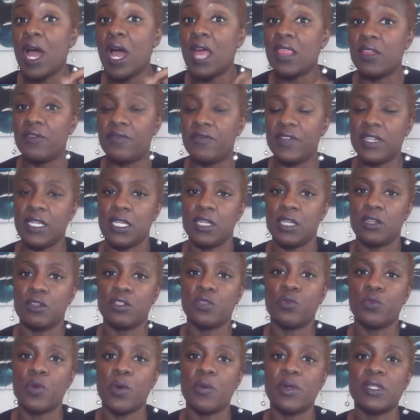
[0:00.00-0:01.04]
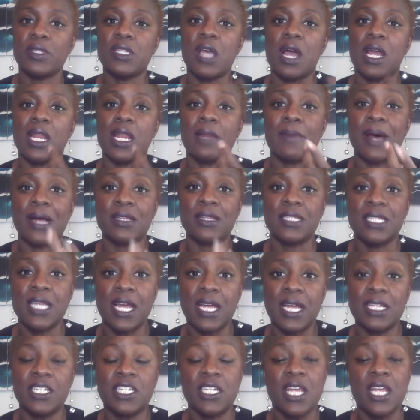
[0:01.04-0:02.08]
other videos where we're talking about
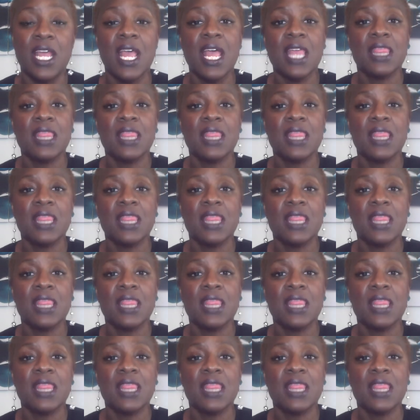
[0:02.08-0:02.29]
touch.